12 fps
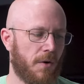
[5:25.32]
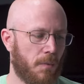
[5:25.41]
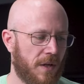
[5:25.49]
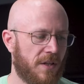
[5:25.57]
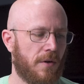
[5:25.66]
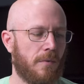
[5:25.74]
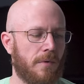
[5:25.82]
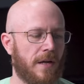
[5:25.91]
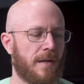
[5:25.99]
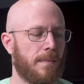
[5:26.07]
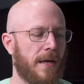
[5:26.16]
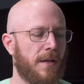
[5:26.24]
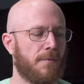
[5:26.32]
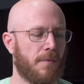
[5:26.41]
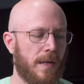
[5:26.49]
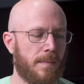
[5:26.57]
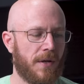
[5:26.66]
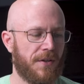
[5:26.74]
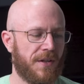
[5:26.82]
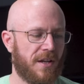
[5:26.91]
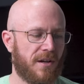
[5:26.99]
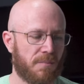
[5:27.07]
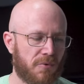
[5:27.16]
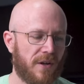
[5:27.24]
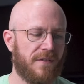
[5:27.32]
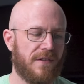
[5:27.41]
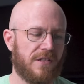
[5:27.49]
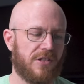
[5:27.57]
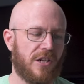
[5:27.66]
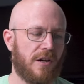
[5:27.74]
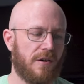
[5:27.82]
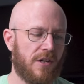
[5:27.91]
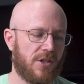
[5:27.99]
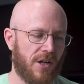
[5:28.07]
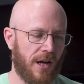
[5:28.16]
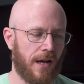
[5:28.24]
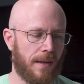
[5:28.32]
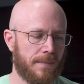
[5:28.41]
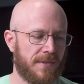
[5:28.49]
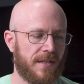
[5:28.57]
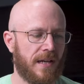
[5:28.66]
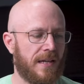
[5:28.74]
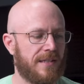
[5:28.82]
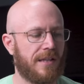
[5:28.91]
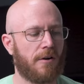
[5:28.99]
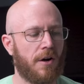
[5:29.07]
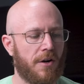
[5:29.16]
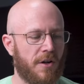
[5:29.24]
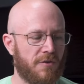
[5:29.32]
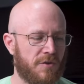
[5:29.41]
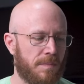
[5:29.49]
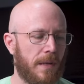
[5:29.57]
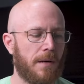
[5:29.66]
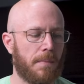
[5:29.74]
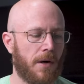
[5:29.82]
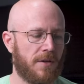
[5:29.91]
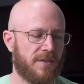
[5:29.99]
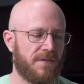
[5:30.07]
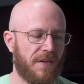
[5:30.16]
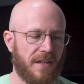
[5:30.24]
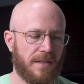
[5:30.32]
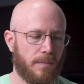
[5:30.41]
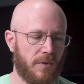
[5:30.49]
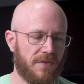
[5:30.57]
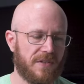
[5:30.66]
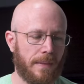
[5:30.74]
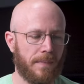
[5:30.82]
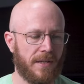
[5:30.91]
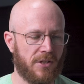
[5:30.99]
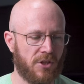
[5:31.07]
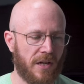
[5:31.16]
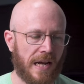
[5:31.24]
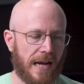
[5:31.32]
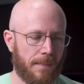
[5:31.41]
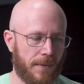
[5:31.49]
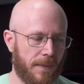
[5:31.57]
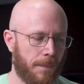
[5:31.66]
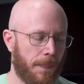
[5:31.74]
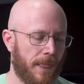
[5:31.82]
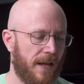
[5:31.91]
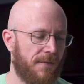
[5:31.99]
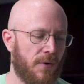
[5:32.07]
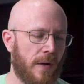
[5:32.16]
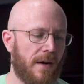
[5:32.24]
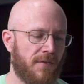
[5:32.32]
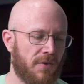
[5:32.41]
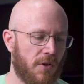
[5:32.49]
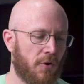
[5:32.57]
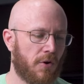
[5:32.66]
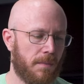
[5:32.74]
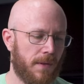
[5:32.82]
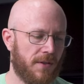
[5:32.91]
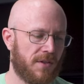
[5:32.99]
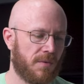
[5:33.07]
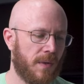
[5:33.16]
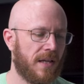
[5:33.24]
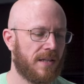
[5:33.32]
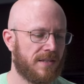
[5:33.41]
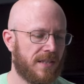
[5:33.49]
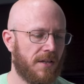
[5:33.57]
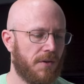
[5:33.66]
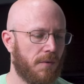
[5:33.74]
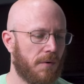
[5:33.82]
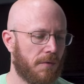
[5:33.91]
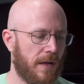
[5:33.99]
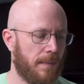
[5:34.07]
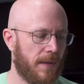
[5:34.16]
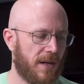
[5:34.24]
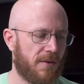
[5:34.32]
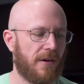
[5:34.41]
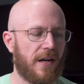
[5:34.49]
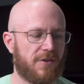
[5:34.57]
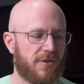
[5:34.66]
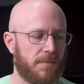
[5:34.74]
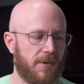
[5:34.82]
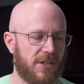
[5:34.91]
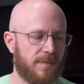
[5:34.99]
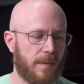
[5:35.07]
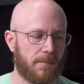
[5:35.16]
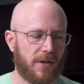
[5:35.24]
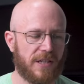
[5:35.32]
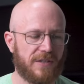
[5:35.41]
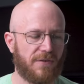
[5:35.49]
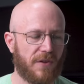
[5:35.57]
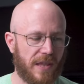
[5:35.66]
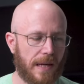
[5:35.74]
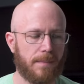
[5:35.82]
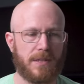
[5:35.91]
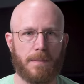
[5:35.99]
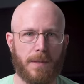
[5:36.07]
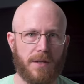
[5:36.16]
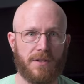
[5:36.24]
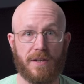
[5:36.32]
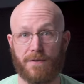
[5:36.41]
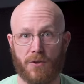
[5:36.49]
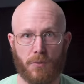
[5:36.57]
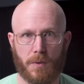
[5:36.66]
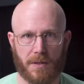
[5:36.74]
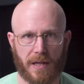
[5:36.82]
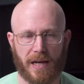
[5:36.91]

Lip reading: we don't recommend rebuilding on previous generation hubs as there are no spare parts available if something should happen. If you have a local builder, we can sell you a rim at a crash replacement price for them to build if you will